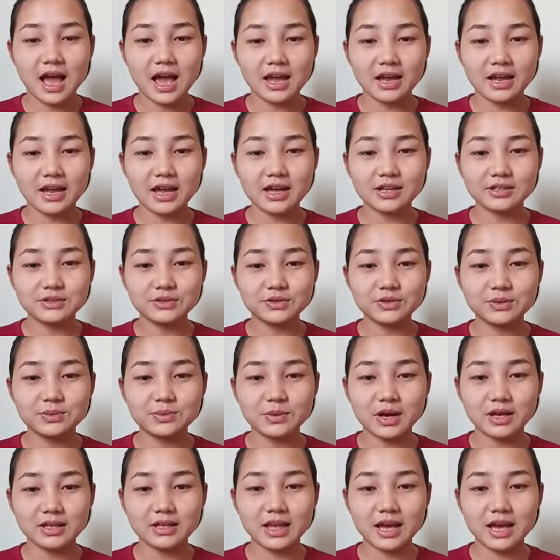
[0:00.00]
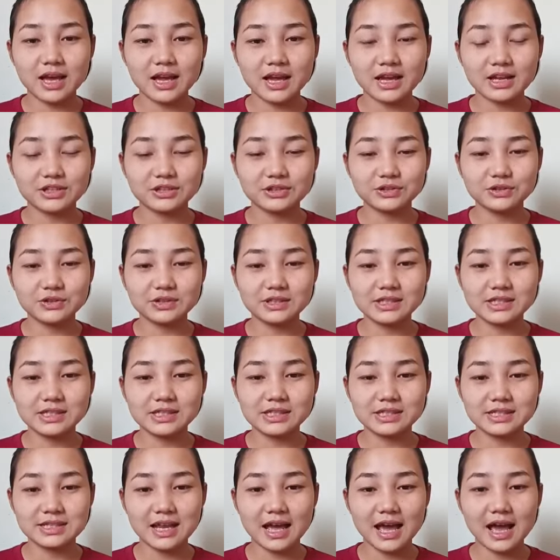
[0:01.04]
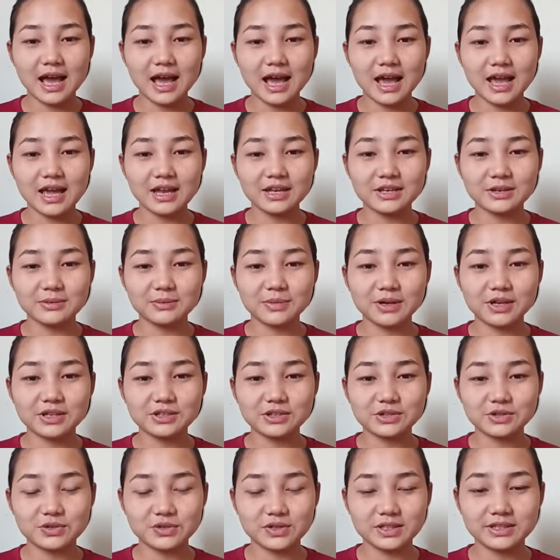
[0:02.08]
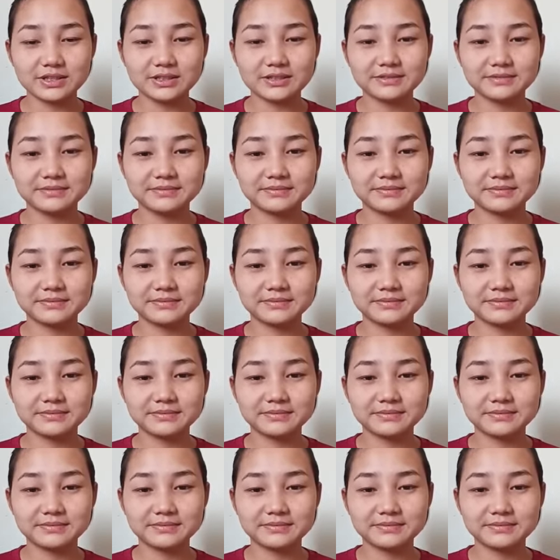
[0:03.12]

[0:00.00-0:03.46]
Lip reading: I have three brothers and two sisters. I am number three.